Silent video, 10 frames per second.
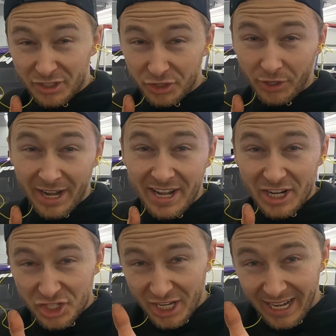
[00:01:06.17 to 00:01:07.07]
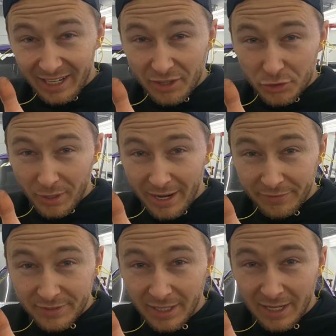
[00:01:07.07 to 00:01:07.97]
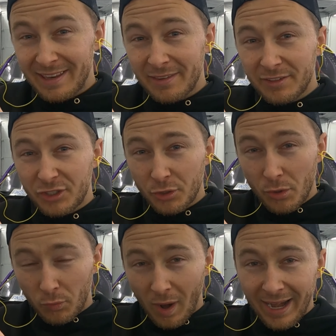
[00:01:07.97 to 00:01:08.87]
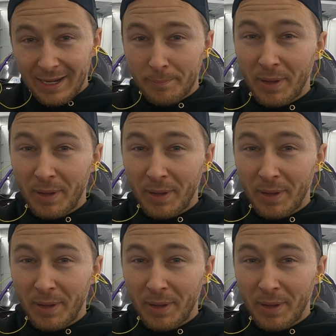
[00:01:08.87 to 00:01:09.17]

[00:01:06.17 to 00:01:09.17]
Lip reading: you're initiating the drift into the right,